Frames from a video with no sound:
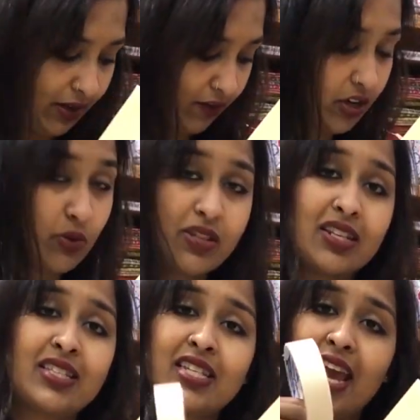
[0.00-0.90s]
Even
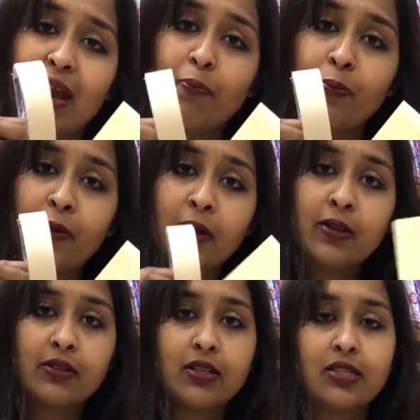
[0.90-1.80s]
using tape
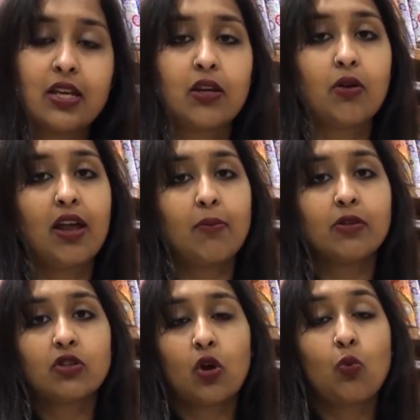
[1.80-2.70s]
to stick your
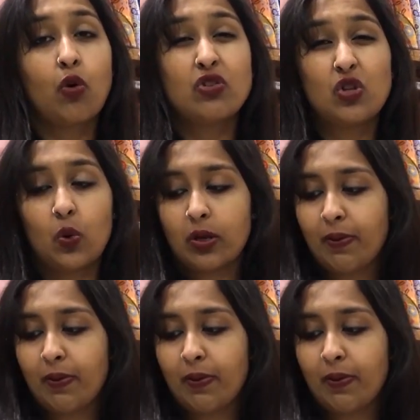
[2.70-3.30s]
labels on won't do it,